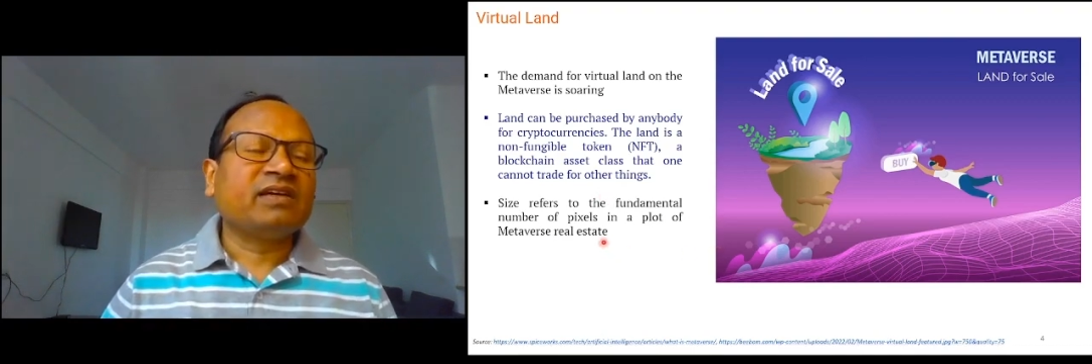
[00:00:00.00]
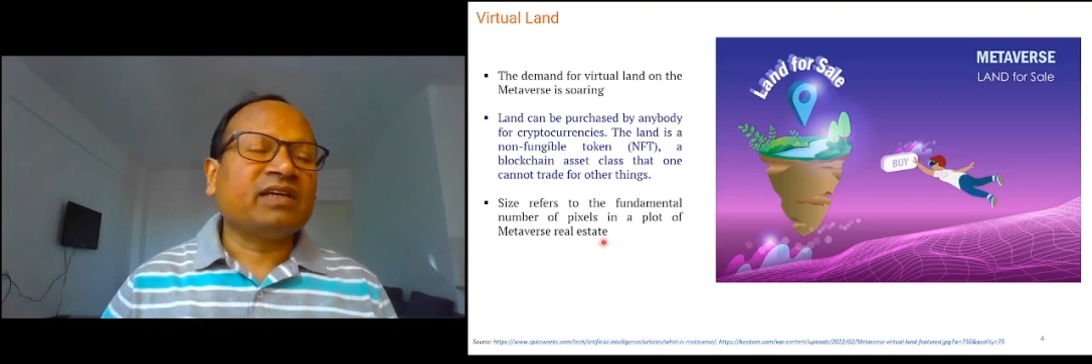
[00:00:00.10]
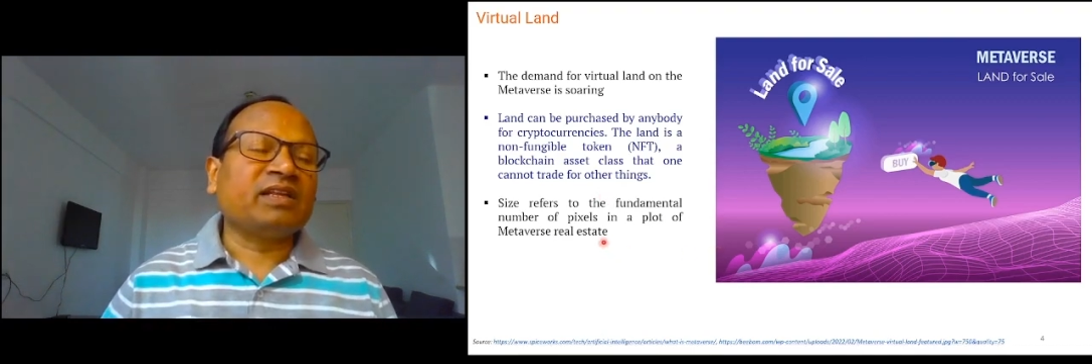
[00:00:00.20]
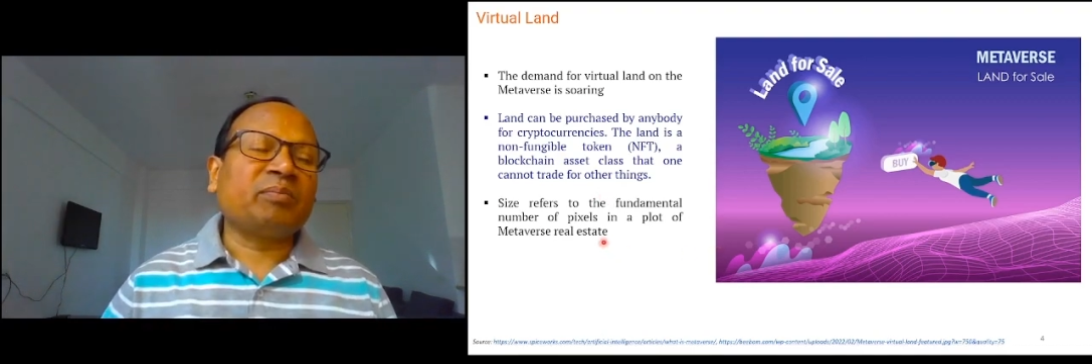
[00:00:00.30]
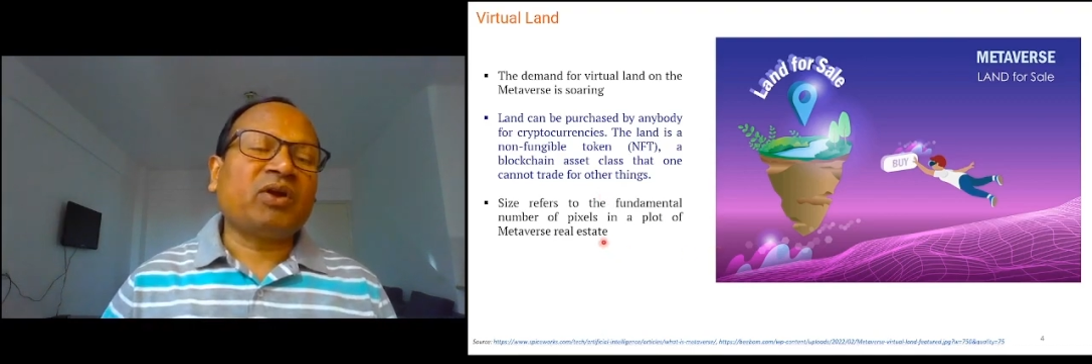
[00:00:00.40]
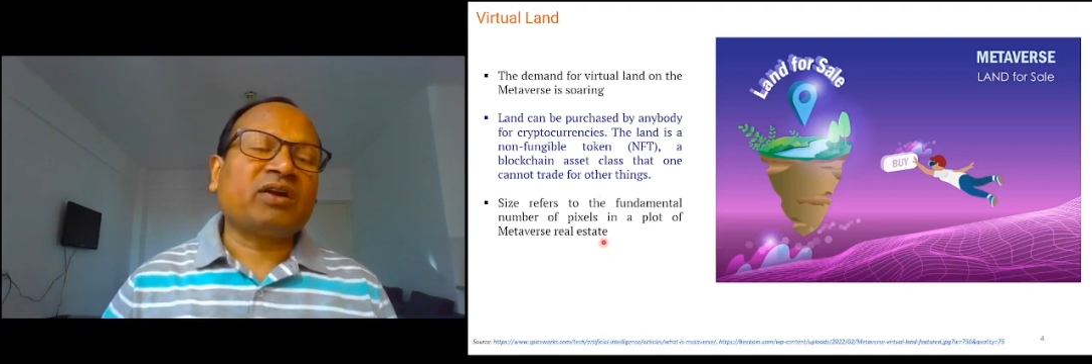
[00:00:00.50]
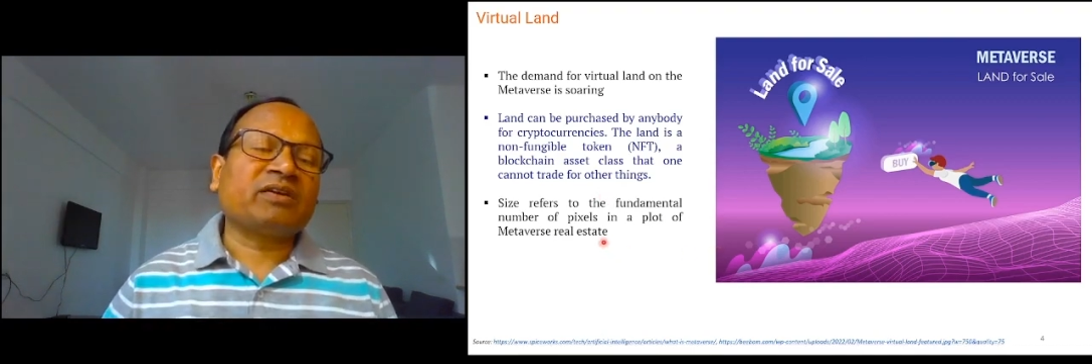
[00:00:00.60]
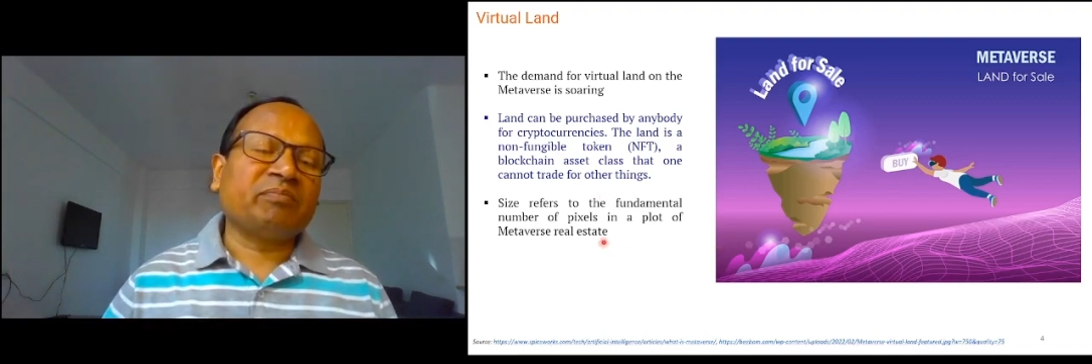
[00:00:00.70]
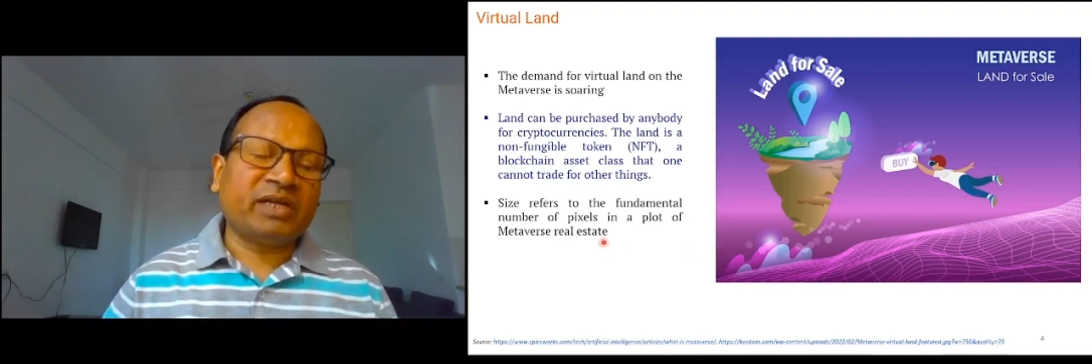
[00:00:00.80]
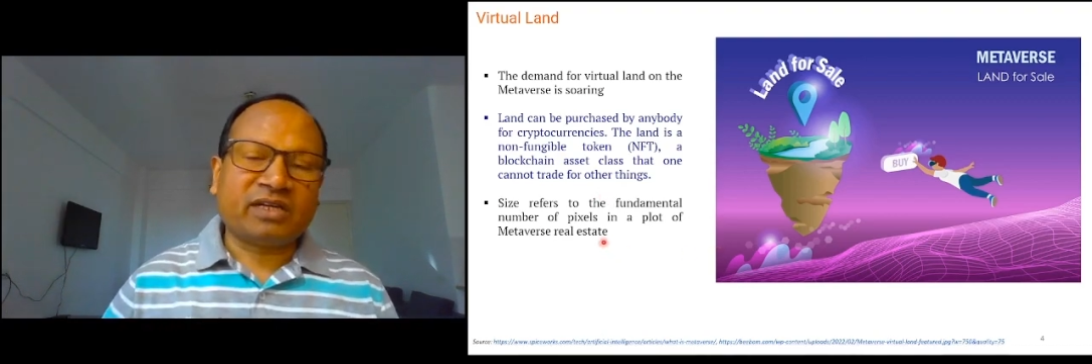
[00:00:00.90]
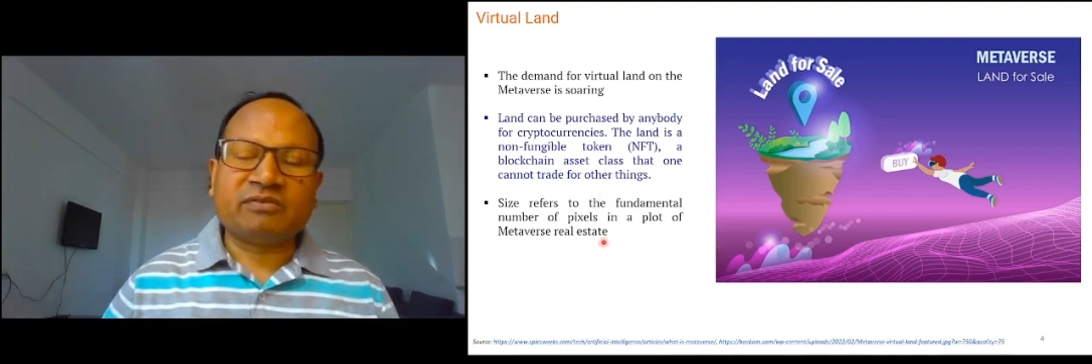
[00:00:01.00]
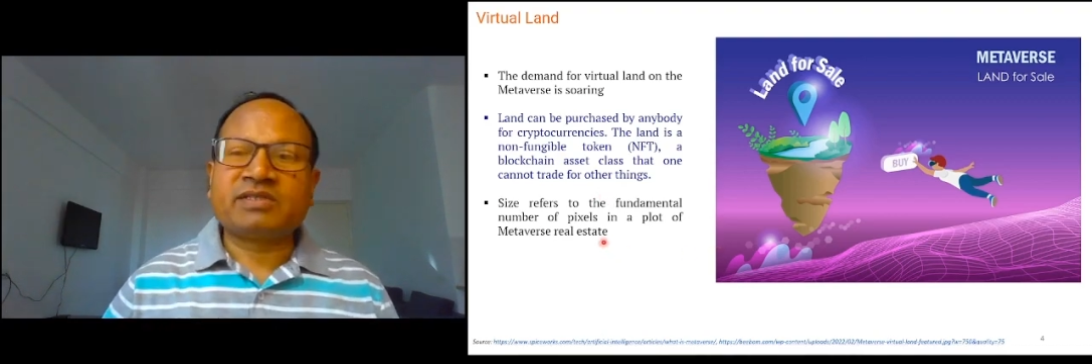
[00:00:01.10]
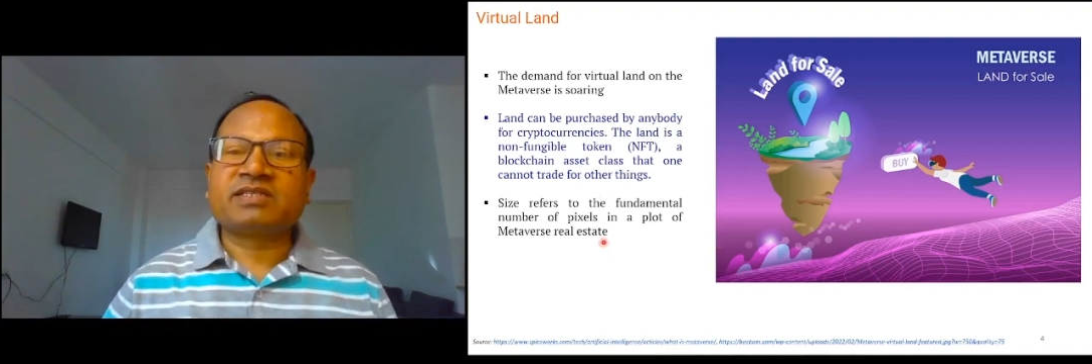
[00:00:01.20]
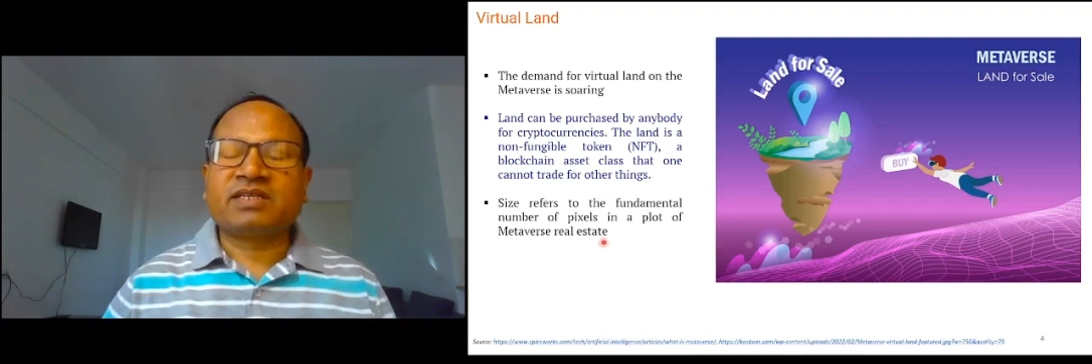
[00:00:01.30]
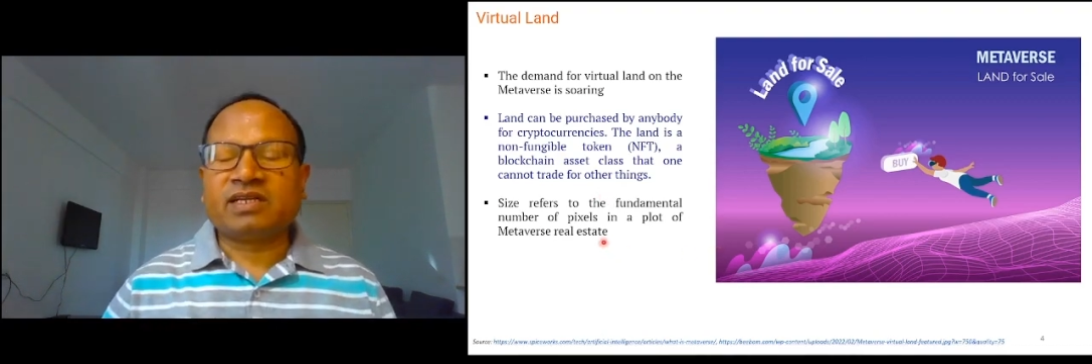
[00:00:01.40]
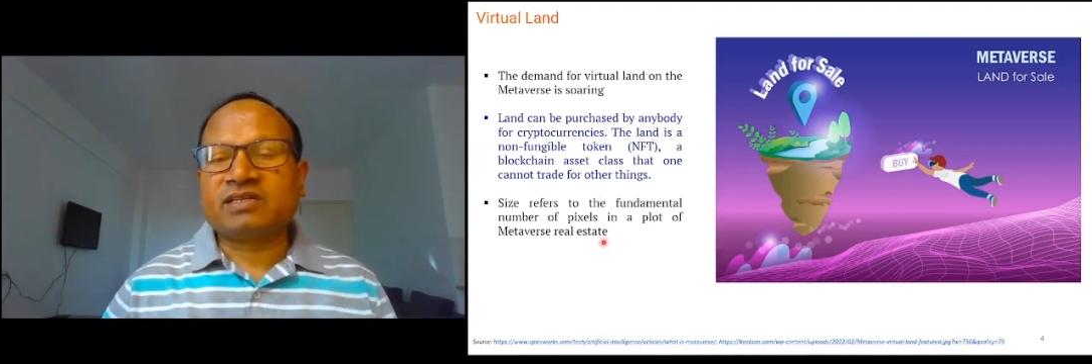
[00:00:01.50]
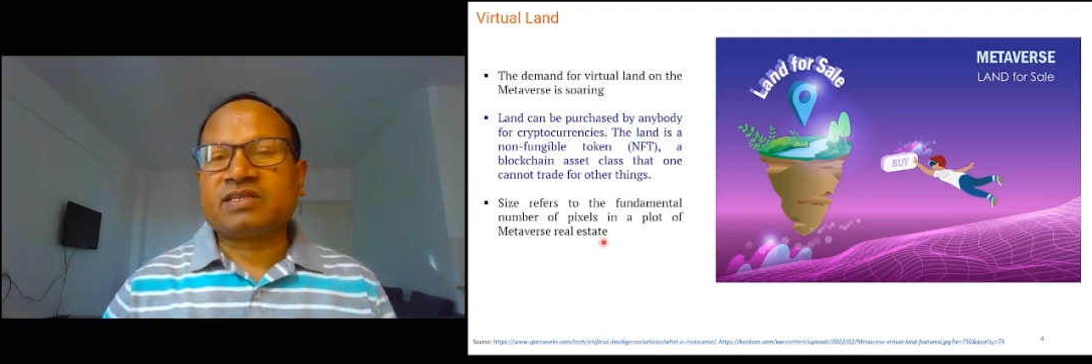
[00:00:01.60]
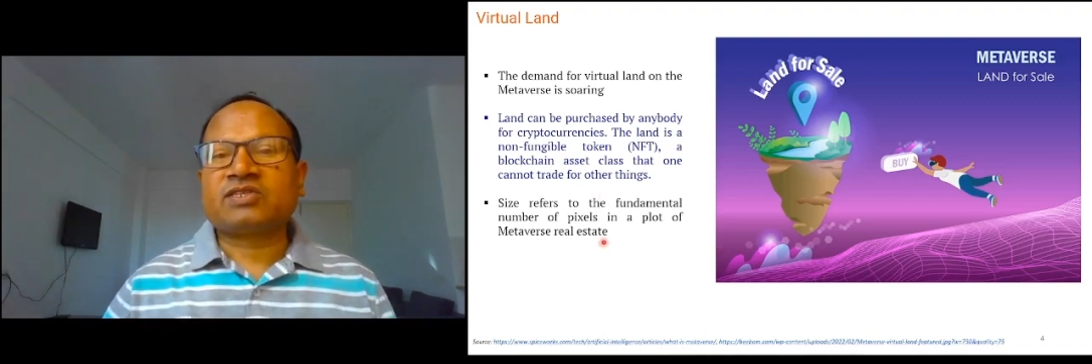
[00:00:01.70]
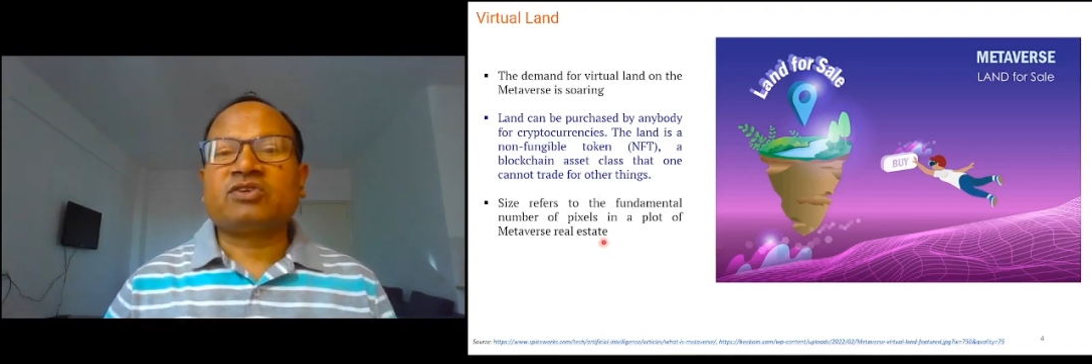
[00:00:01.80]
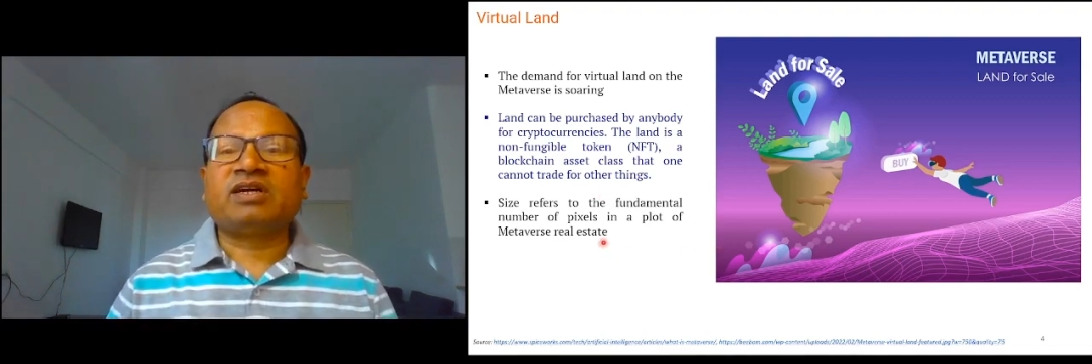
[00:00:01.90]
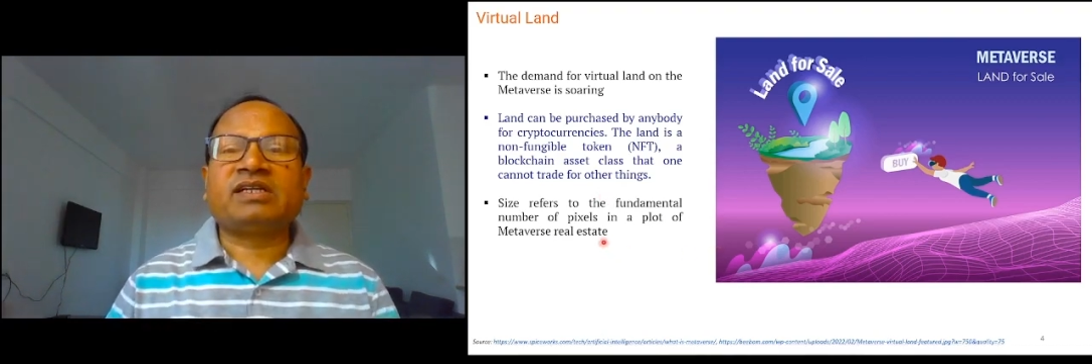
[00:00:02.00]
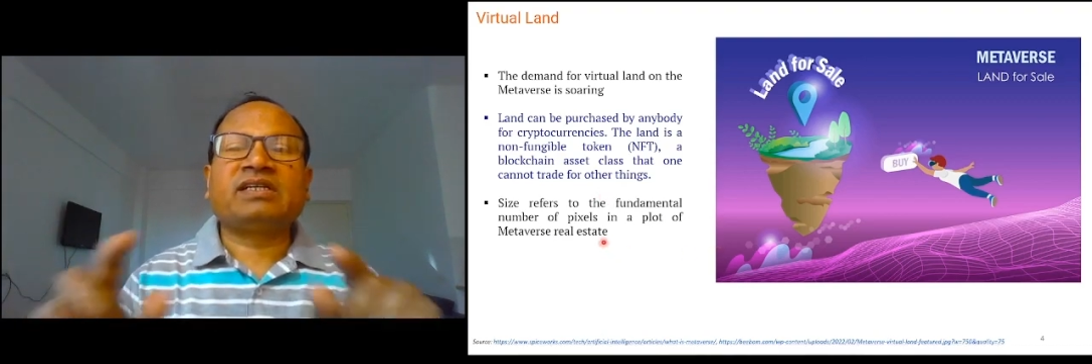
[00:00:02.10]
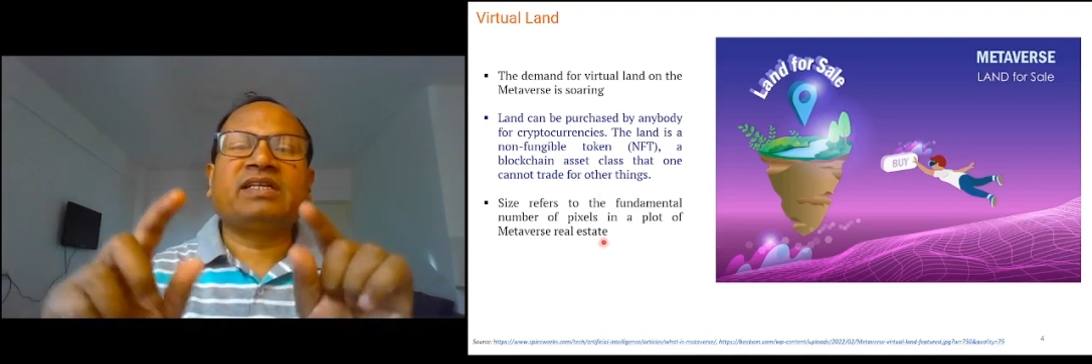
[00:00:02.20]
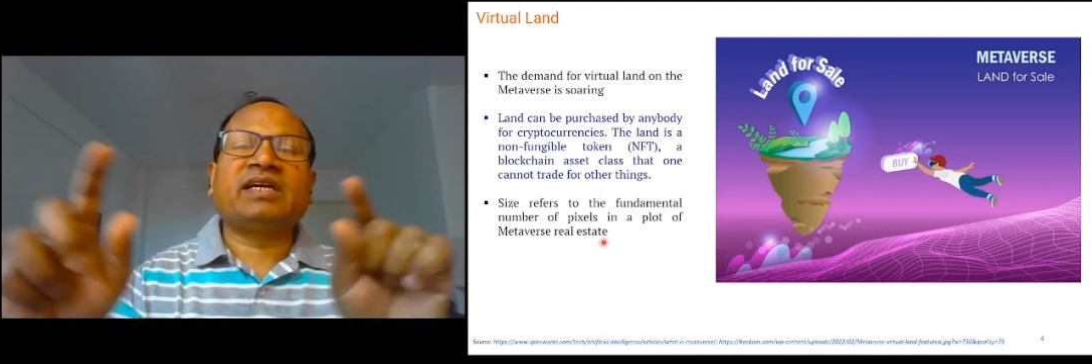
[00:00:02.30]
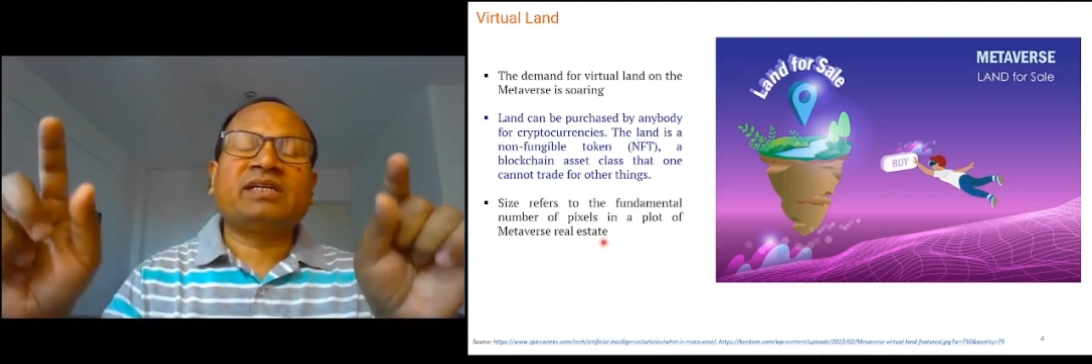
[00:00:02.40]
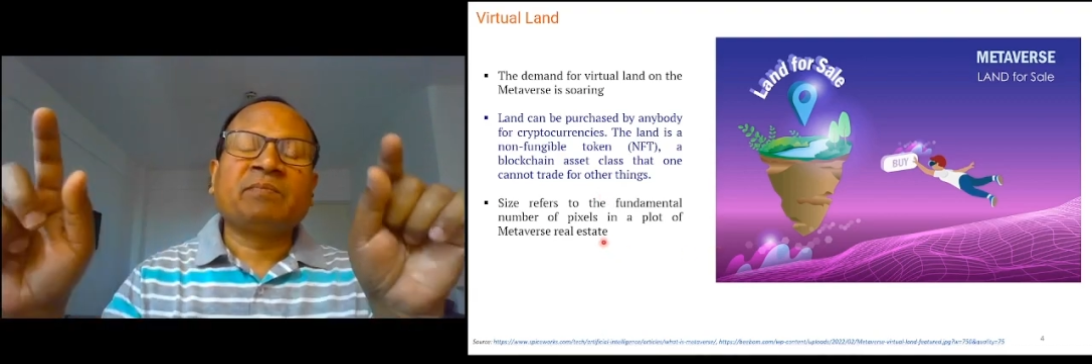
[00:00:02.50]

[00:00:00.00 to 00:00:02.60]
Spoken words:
in the plot of metaverse realities, not that